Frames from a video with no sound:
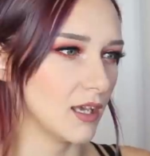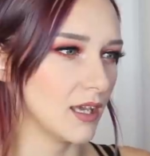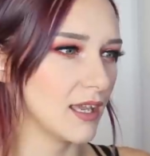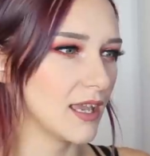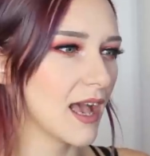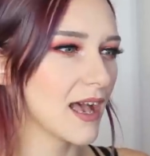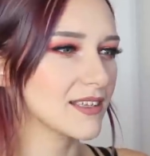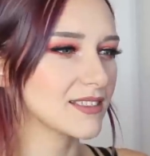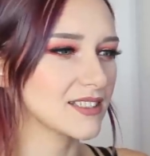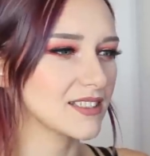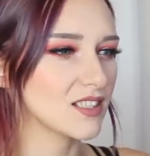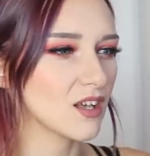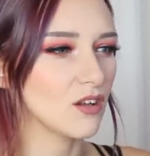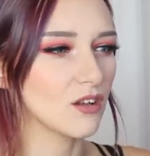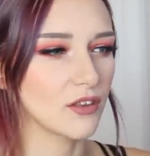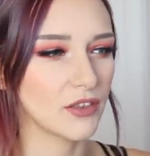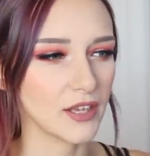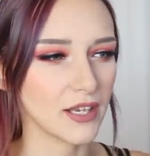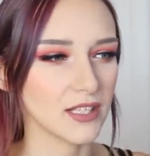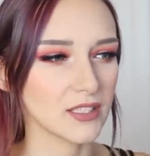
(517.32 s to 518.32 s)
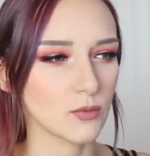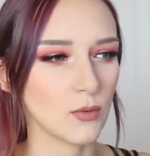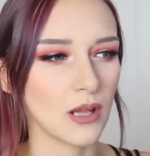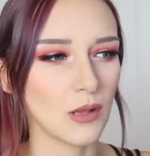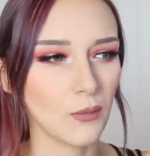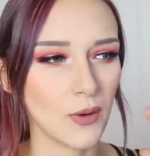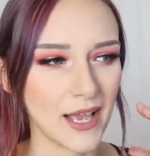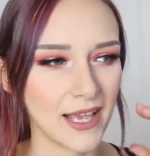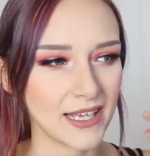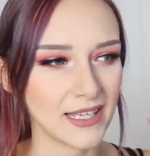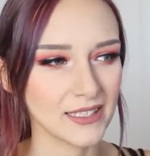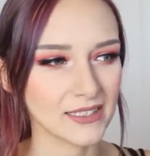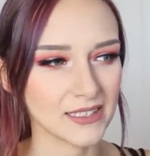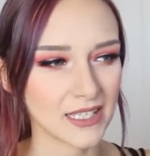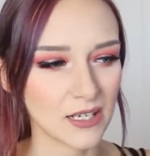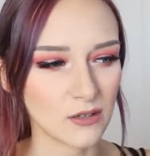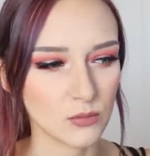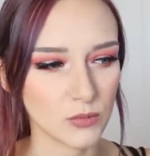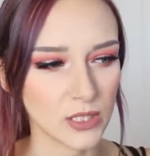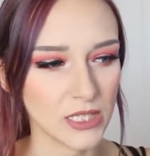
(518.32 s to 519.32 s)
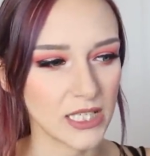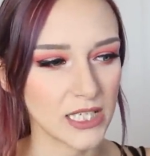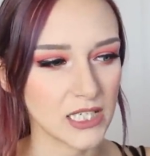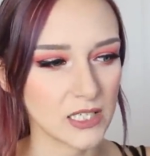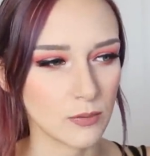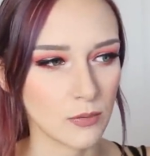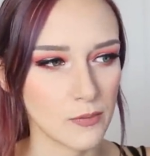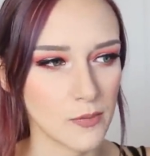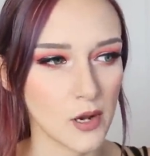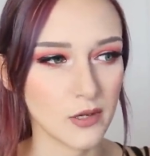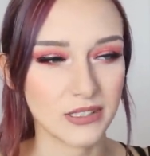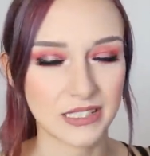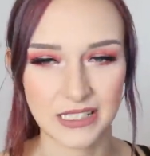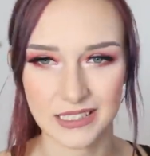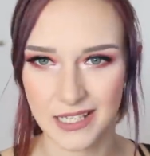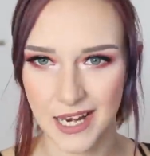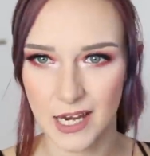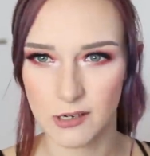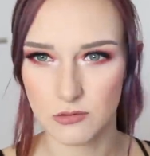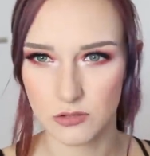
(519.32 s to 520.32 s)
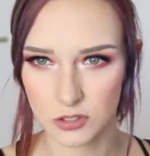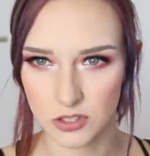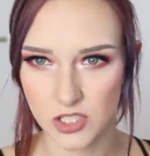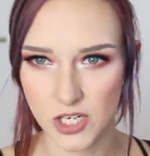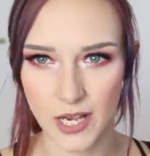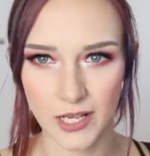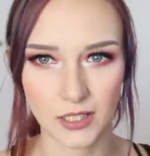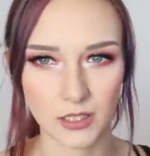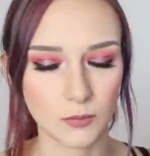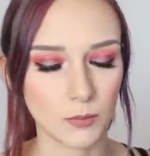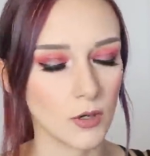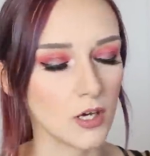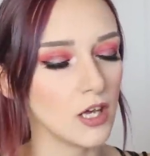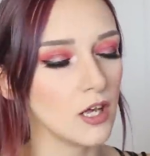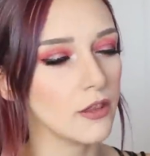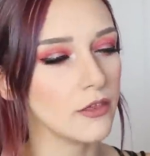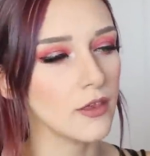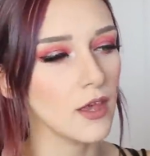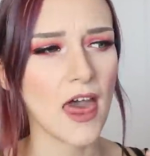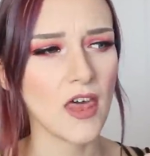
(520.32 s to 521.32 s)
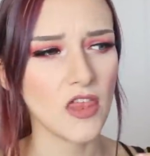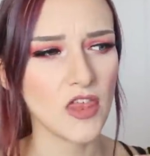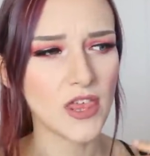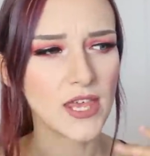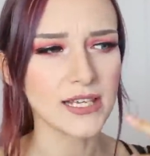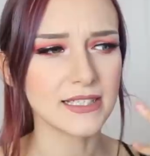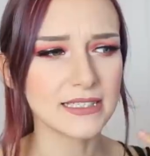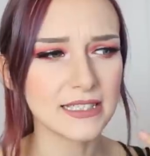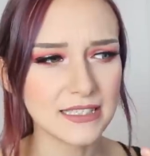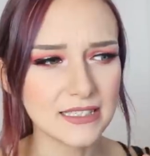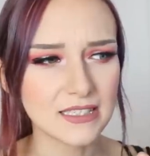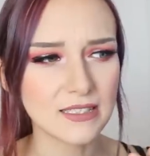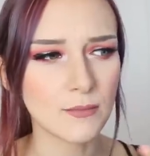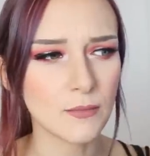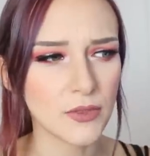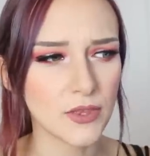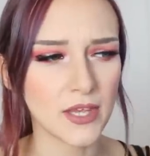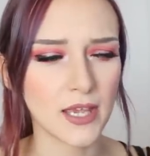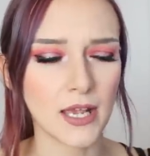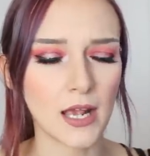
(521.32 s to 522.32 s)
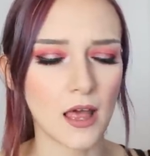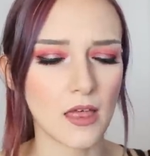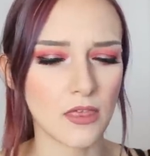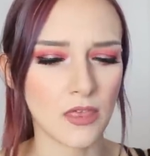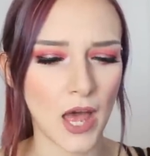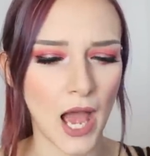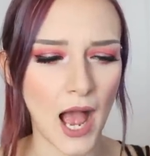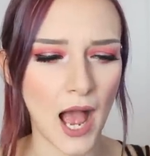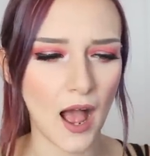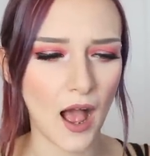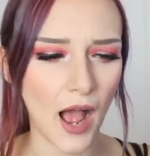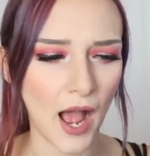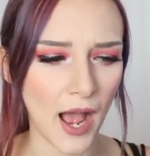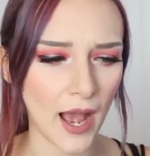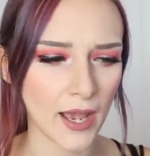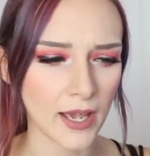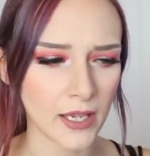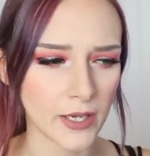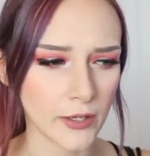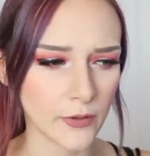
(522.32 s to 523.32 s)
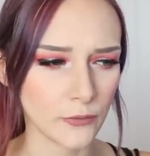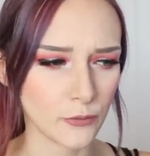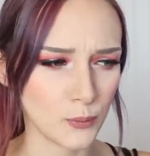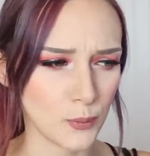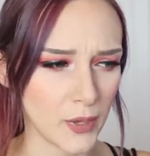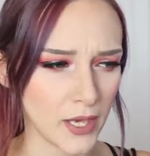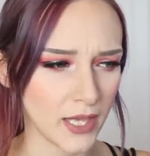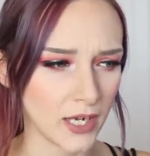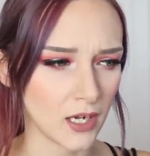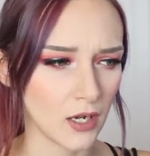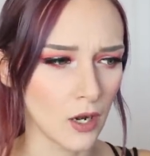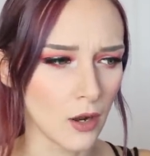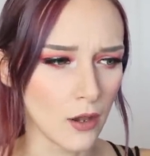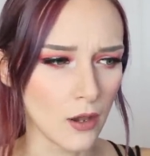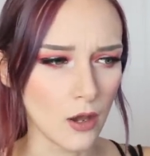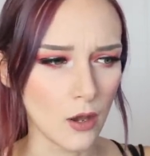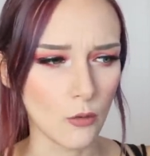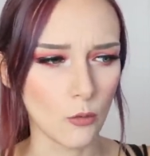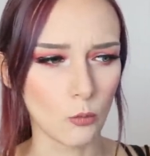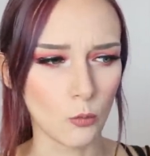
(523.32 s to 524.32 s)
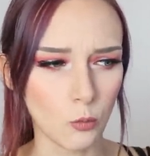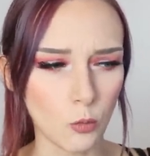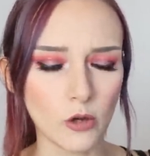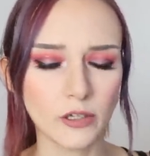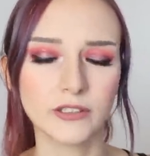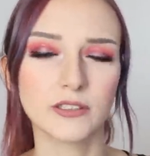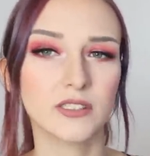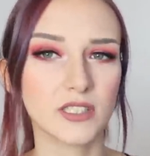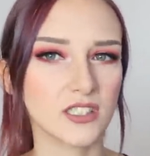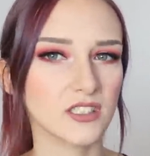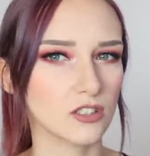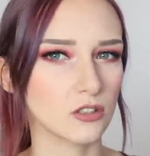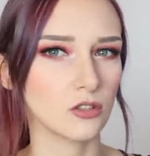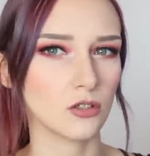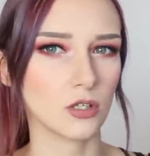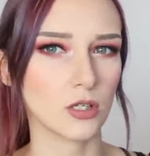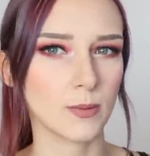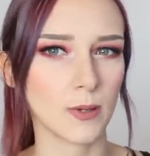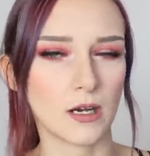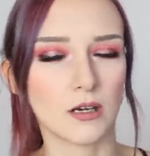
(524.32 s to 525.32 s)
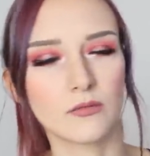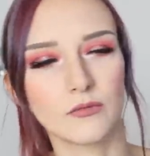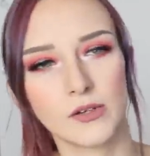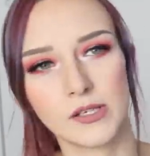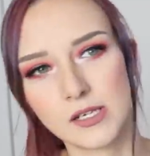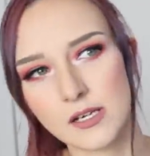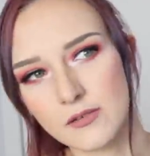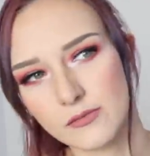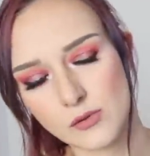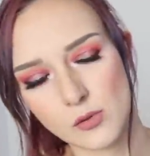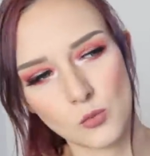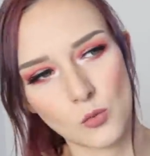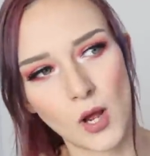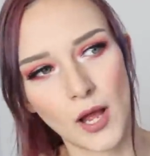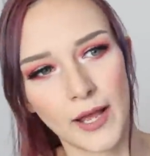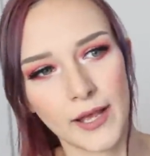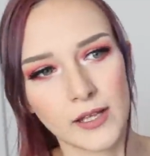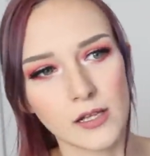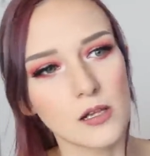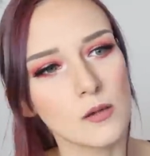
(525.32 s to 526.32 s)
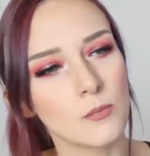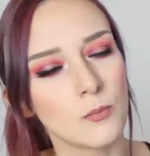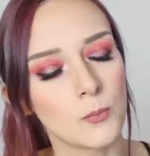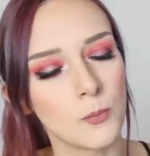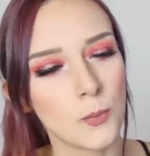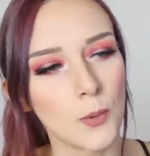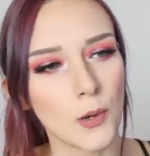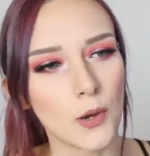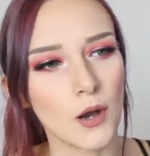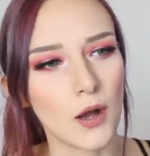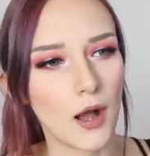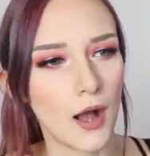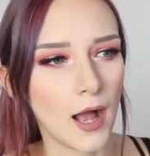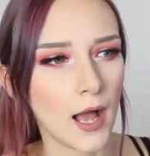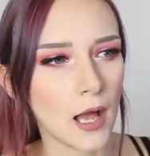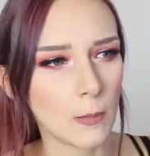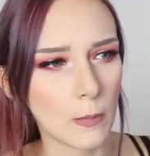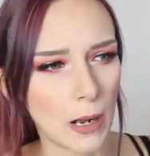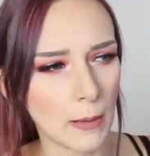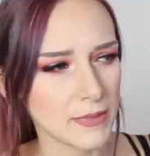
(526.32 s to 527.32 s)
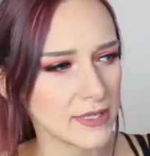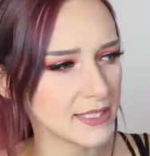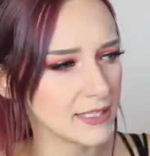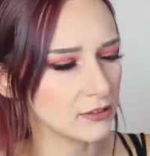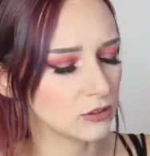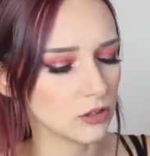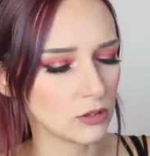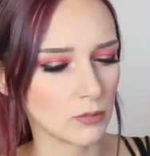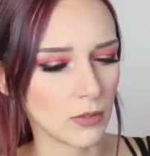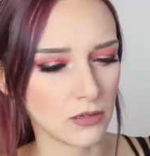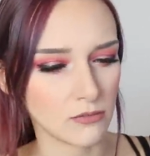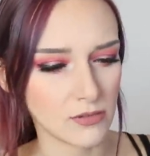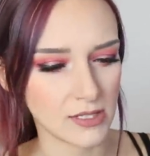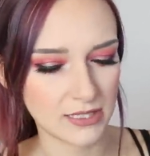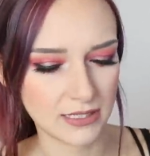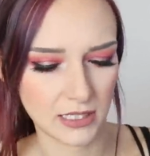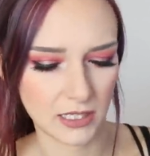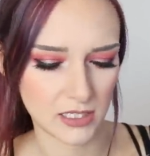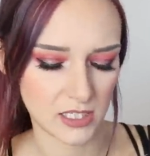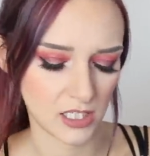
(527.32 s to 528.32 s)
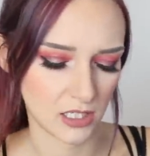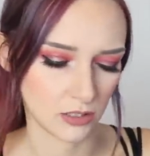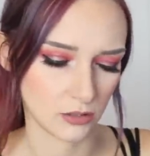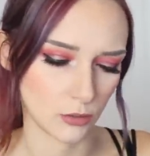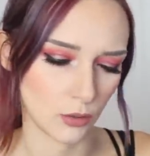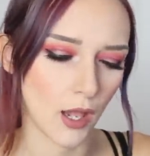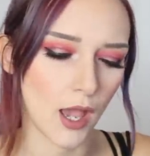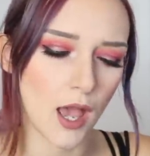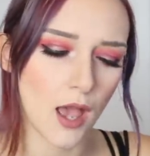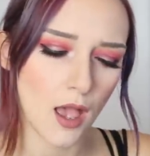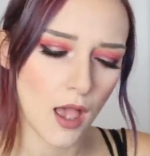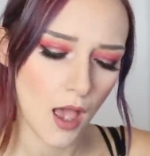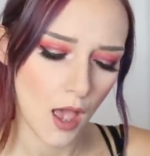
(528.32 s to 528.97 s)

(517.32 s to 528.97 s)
He has this whole thing as well where he's like really into promoting natural childbirth. And this is something that I've been wanting to talk about on video for a while, but um, I'm still doing my research into it.